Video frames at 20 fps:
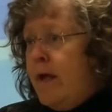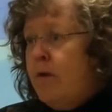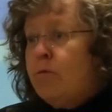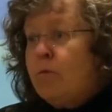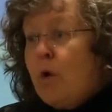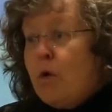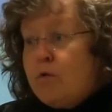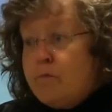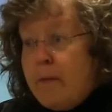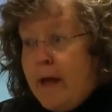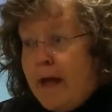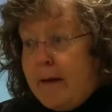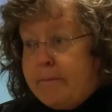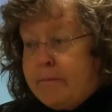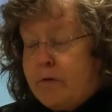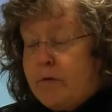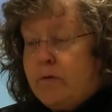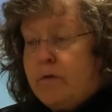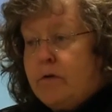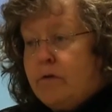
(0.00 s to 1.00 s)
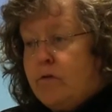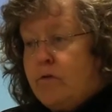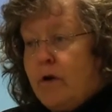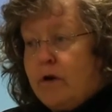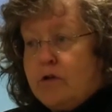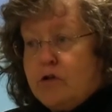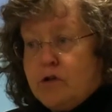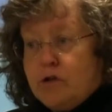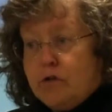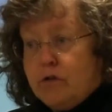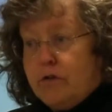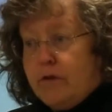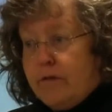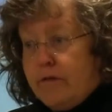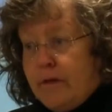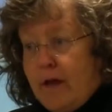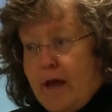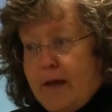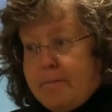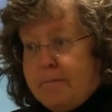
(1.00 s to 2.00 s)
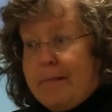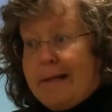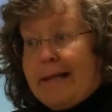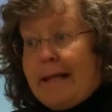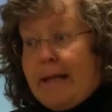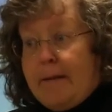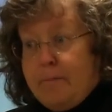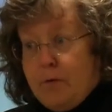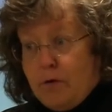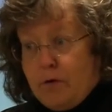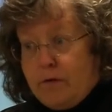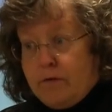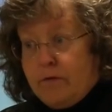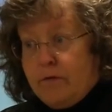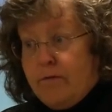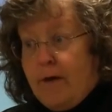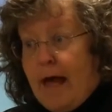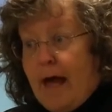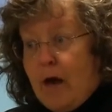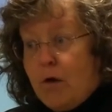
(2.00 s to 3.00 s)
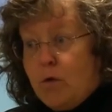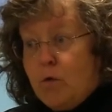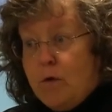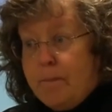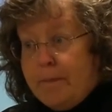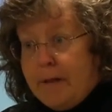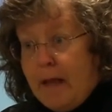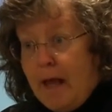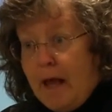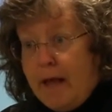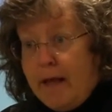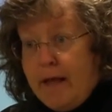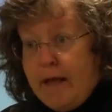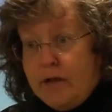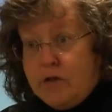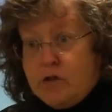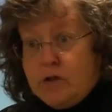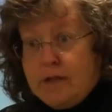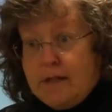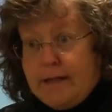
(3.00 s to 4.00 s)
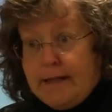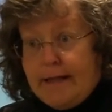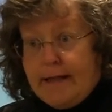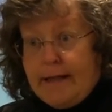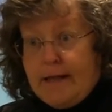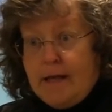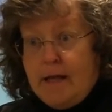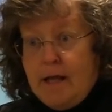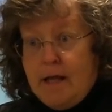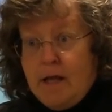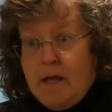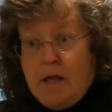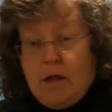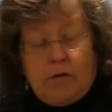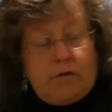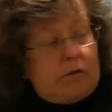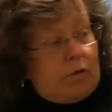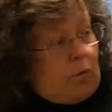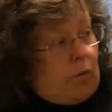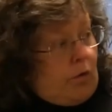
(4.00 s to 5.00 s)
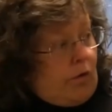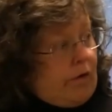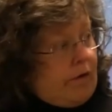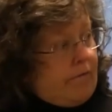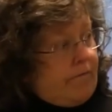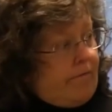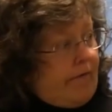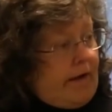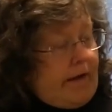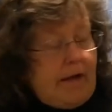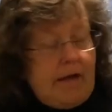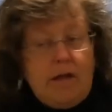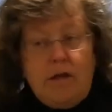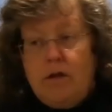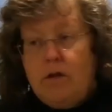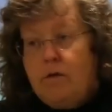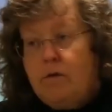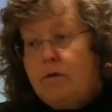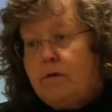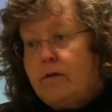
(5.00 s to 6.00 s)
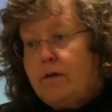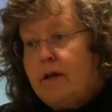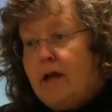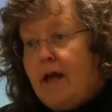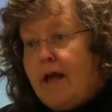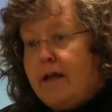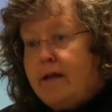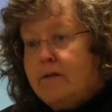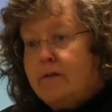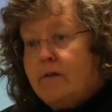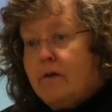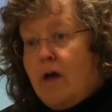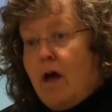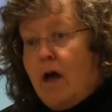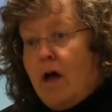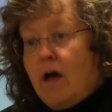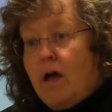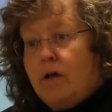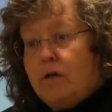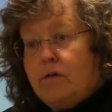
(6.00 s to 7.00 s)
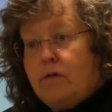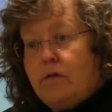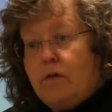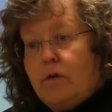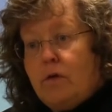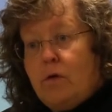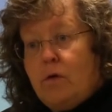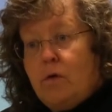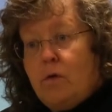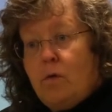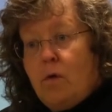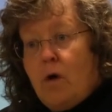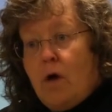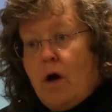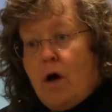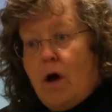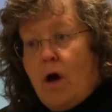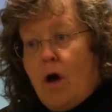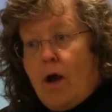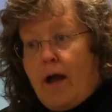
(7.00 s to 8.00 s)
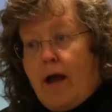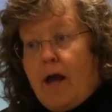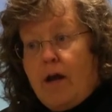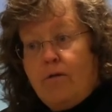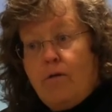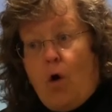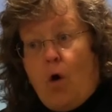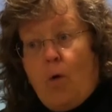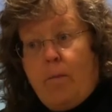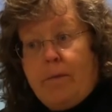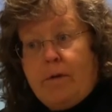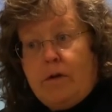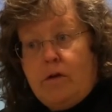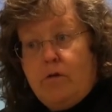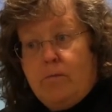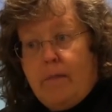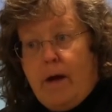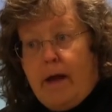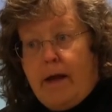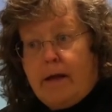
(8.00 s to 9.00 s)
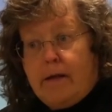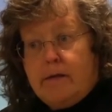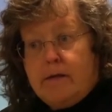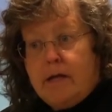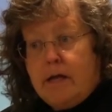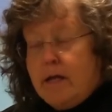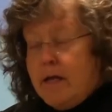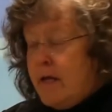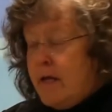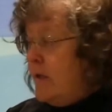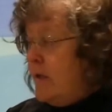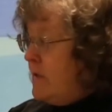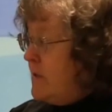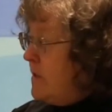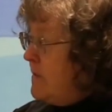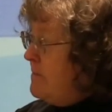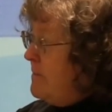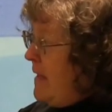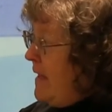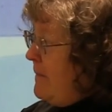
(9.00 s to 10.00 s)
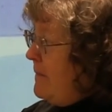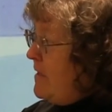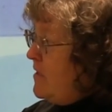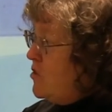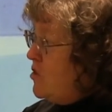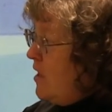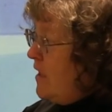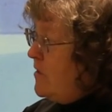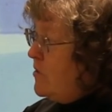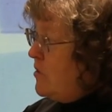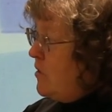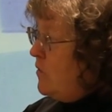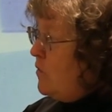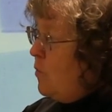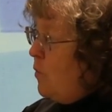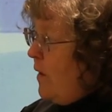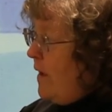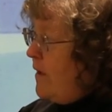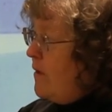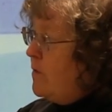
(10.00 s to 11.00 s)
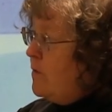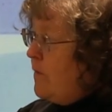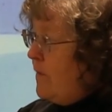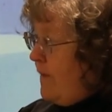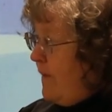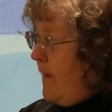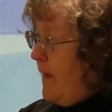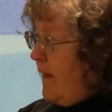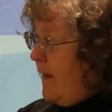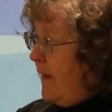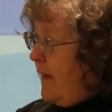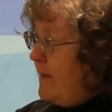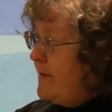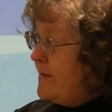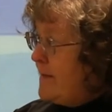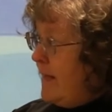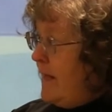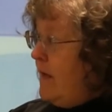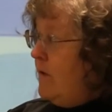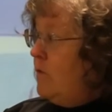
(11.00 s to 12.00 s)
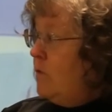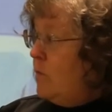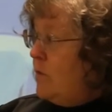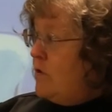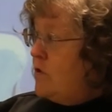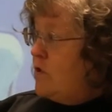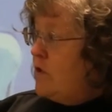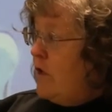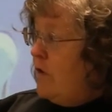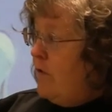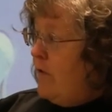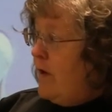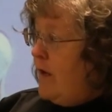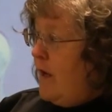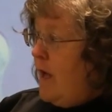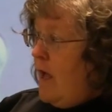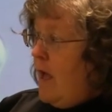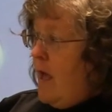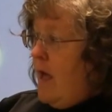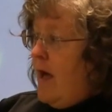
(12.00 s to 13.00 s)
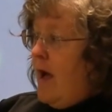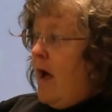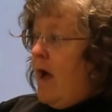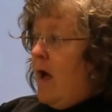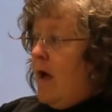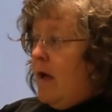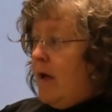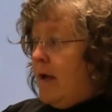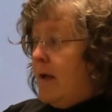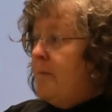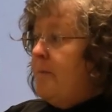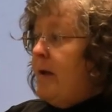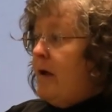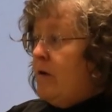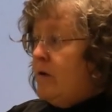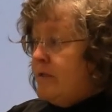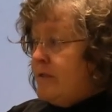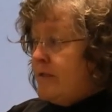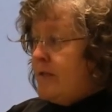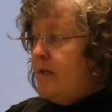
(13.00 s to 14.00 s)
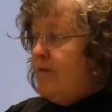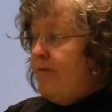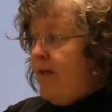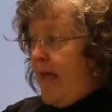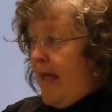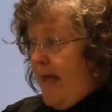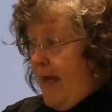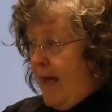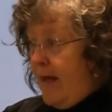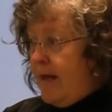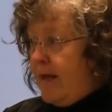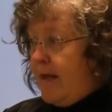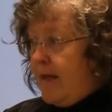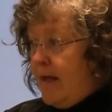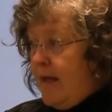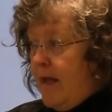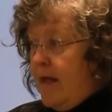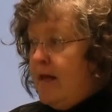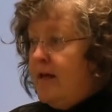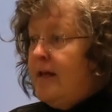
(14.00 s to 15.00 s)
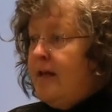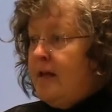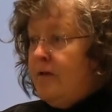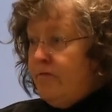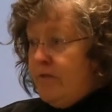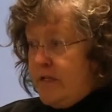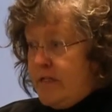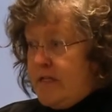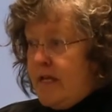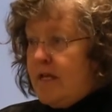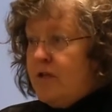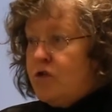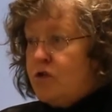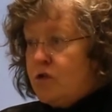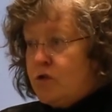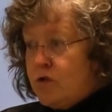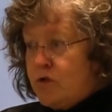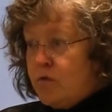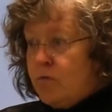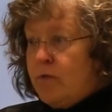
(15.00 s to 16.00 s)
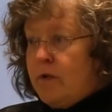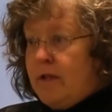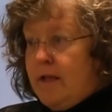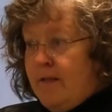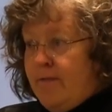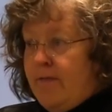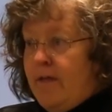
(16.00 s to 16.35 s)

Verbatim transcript: roadmaps or instructional design playbooks of how to apply Agile and Lean. So we're inviting you tonight uh, to kind of open your mind to maybe changing the way you think. As Lance was sharing a uh, comparison of Addie and an invitation to really